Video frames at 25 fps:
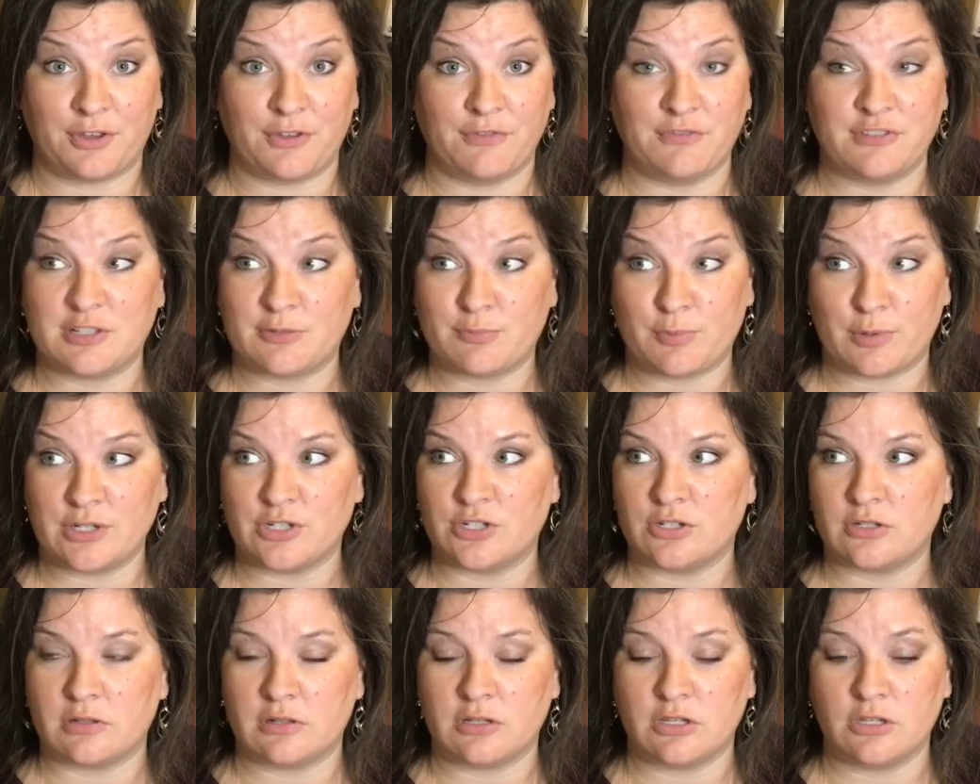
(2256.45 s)
You've
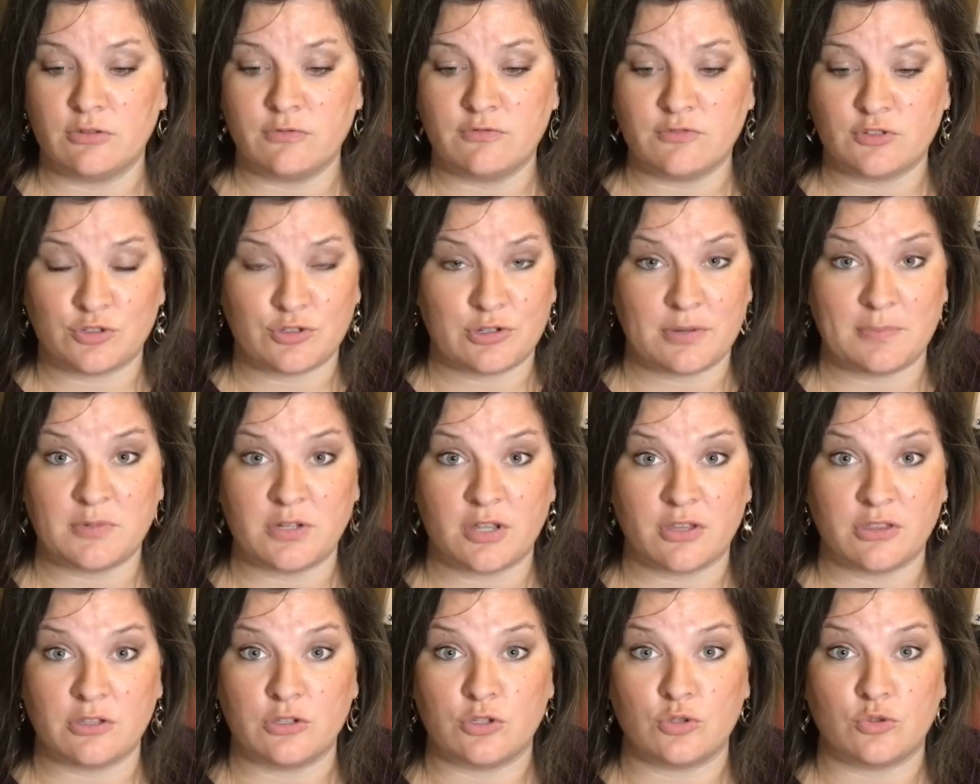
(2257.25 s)

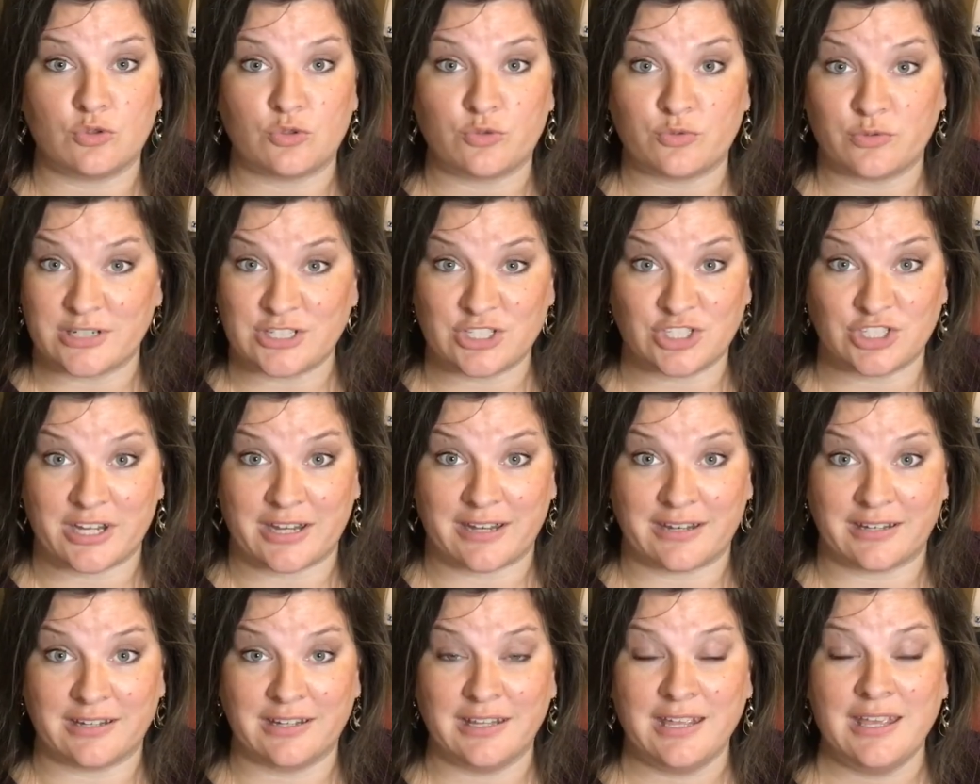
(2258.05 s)
stripped all the
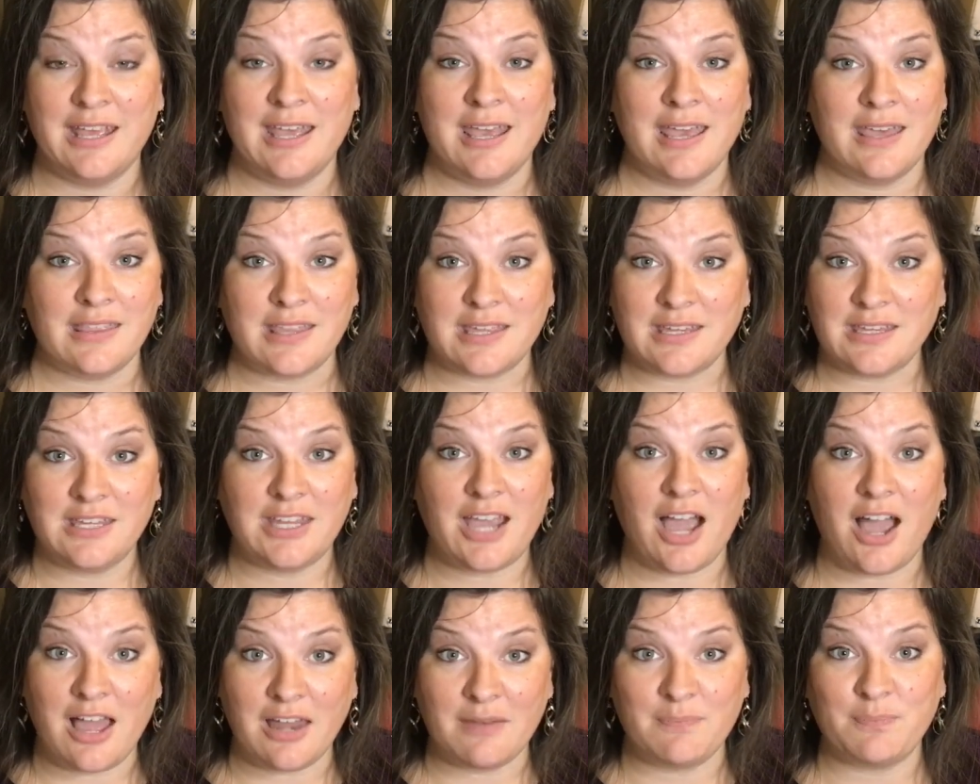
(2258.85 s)
nutrition
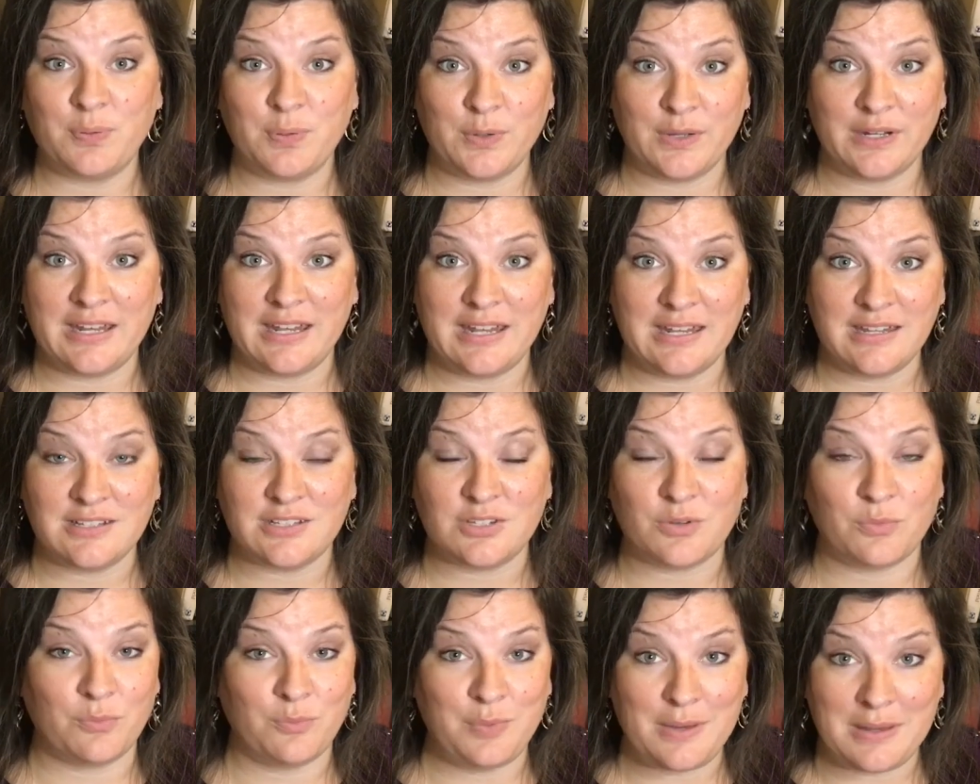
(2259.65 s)
that God put
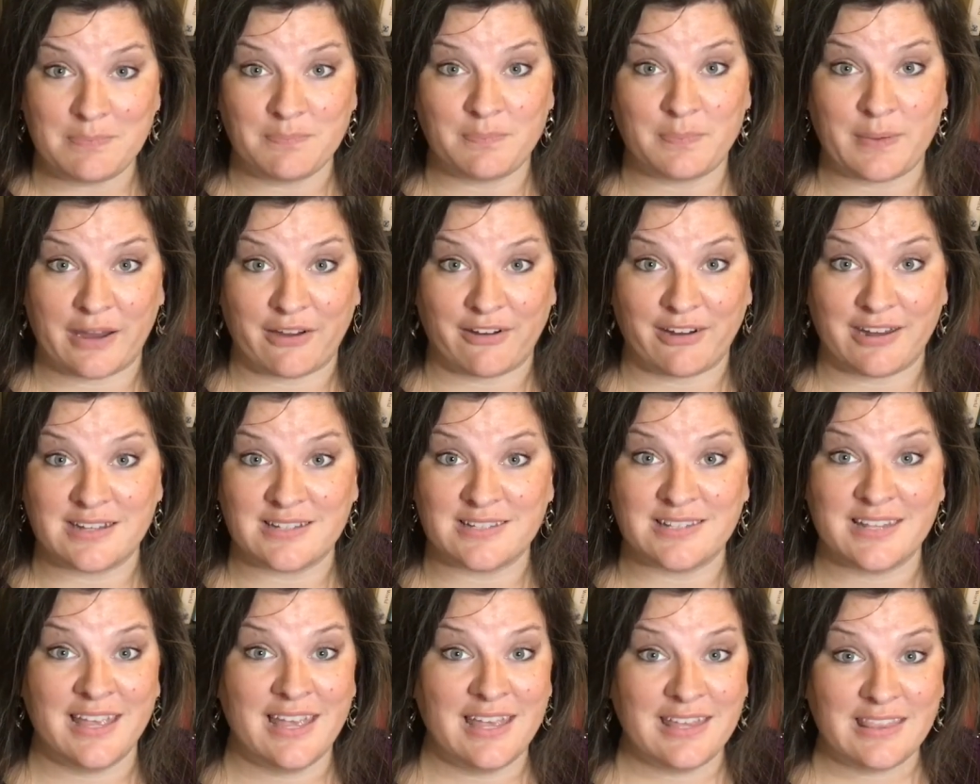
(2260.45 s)
into wheat
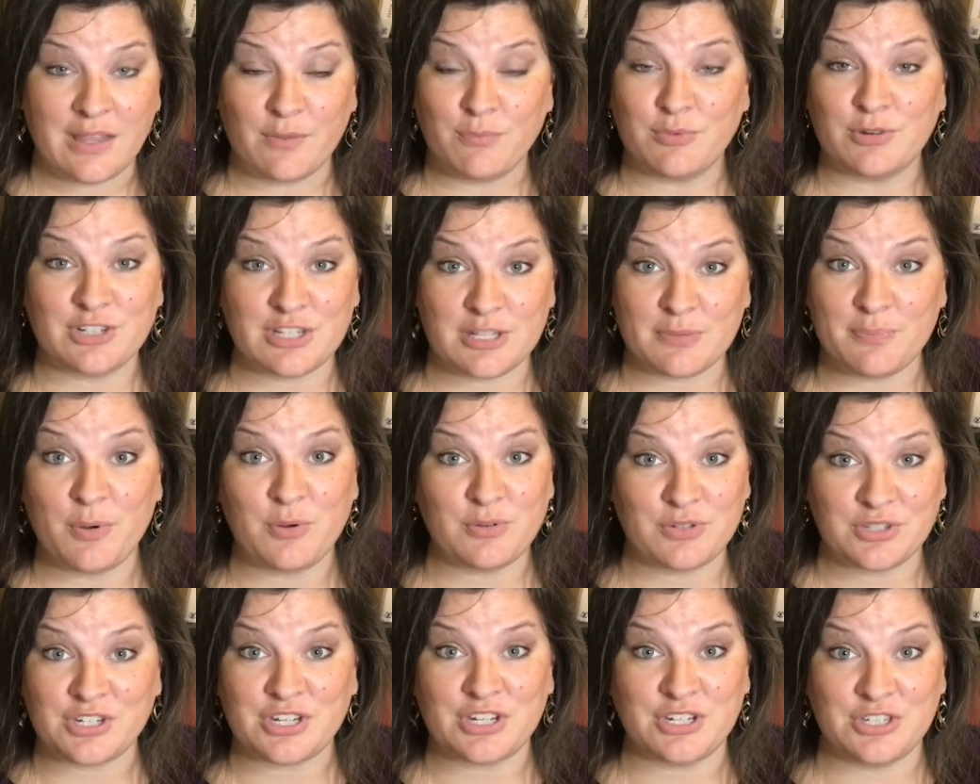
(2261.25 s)
berries that we're
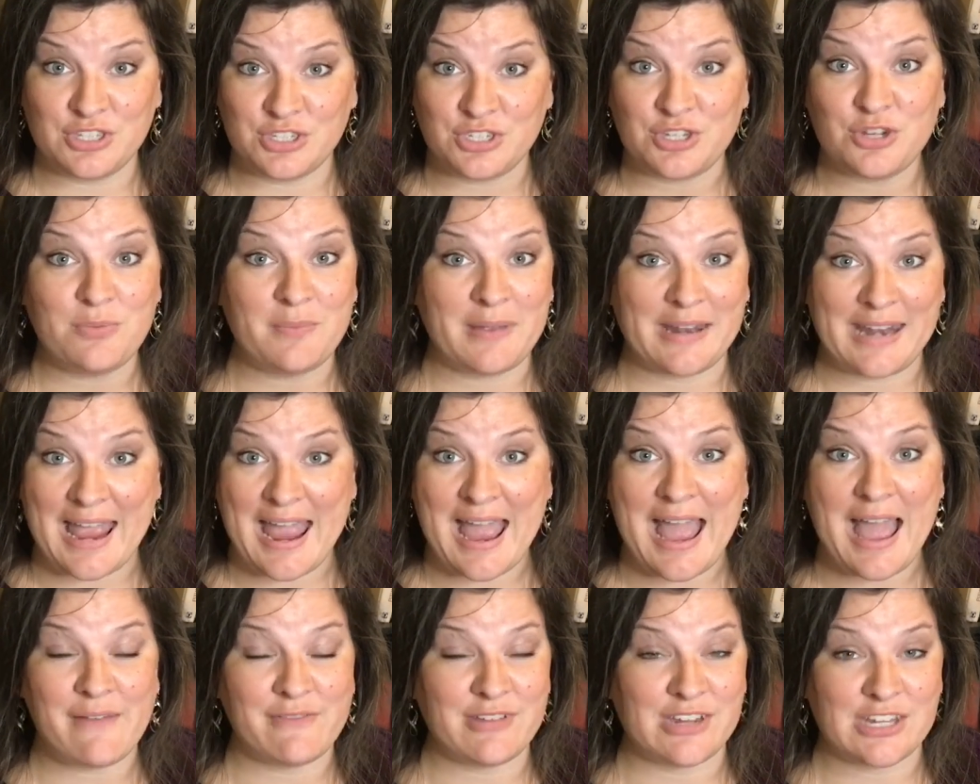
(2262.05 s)
supposed to consume and
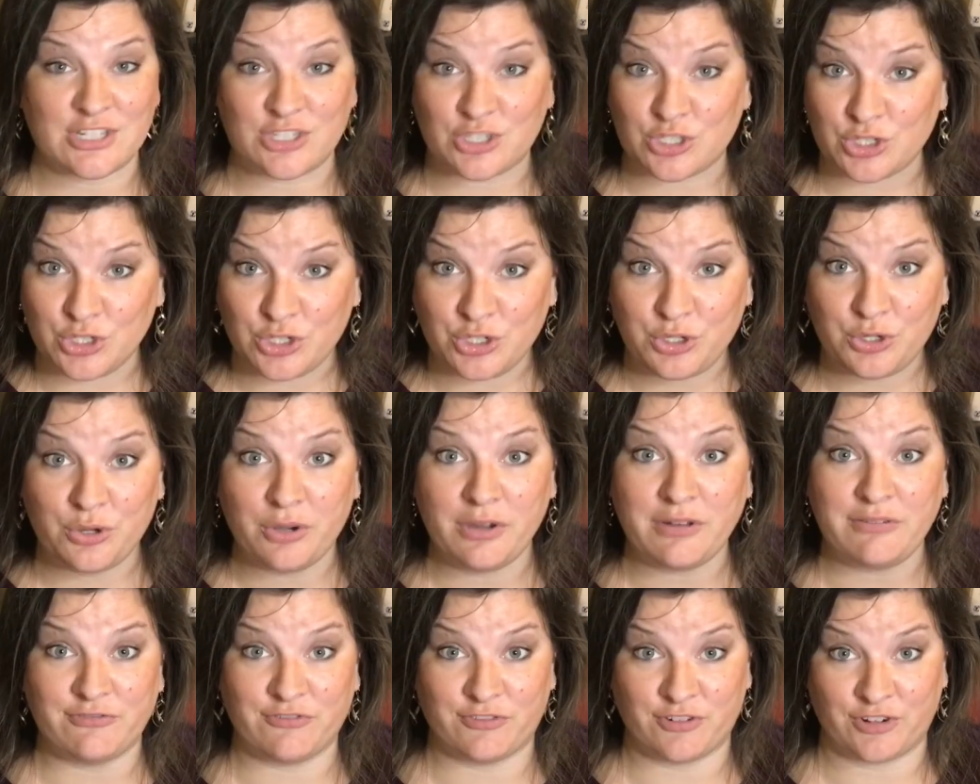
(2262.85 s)
have. And it's
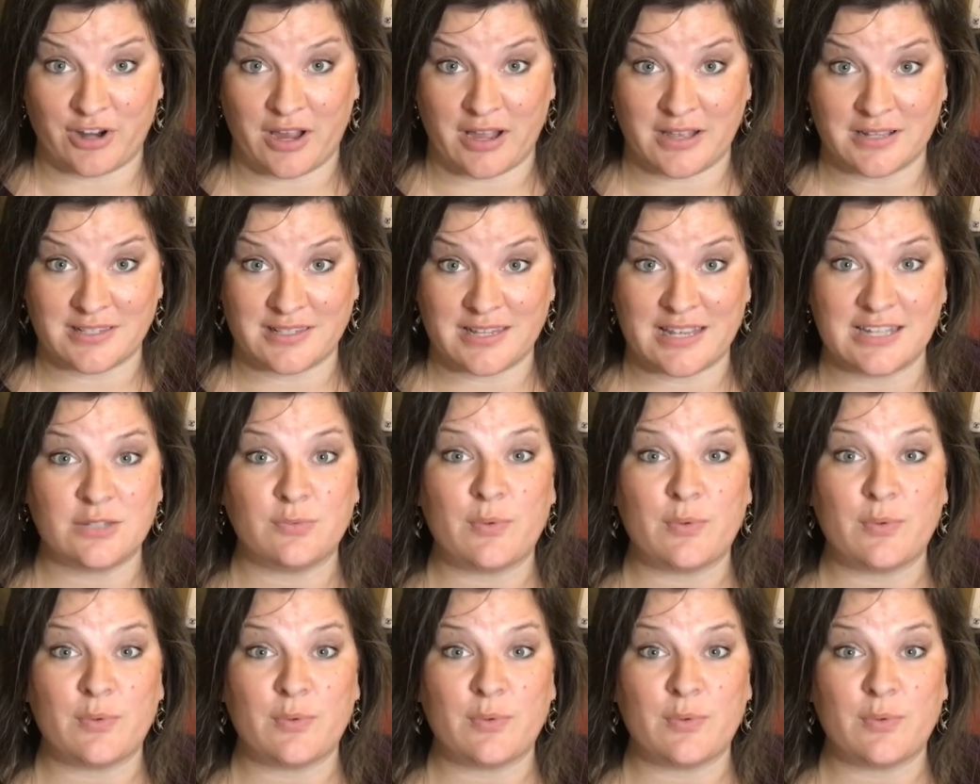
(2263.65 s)
good for us.